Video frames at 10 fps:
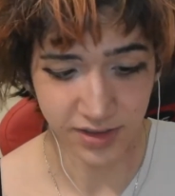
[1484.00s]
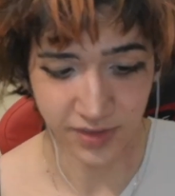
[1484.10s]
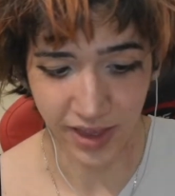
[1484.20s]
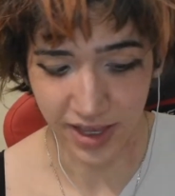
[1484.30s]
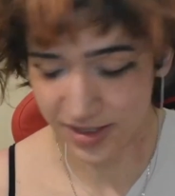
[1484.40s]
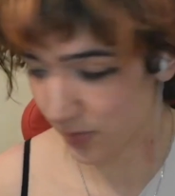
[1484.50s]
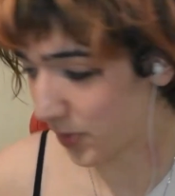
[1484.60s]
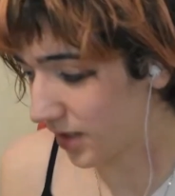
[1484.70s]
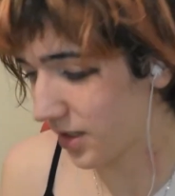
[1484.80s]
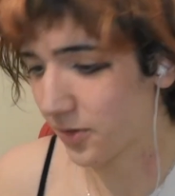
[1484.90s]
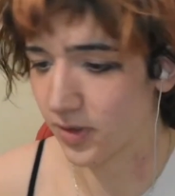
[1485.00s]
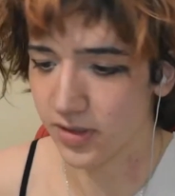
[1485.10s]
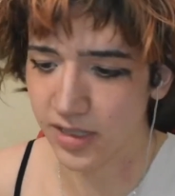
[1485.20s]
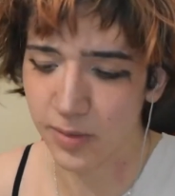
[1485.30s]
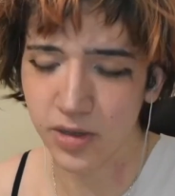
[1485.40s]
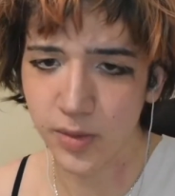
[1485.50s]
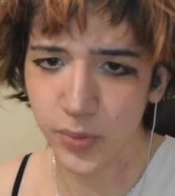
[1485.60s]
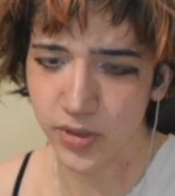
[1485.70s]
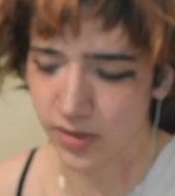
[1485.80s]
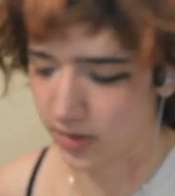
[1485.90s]
It's a big difference. I'm gonna
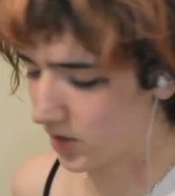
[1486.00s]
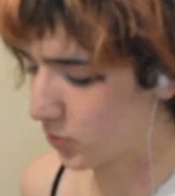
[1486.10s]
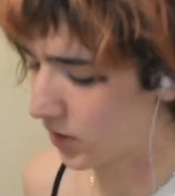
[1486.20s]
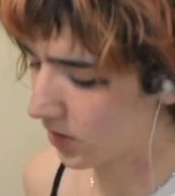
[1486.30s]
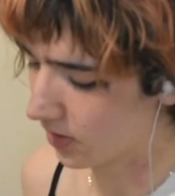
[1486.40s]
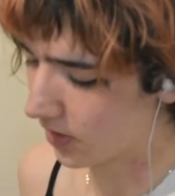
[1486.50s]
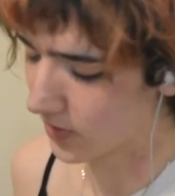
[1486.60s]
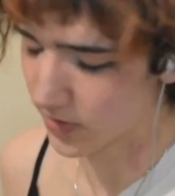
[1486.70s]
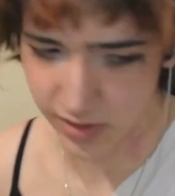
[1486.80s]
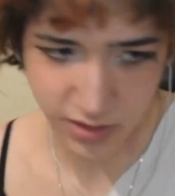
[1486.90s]
put the spray on the other side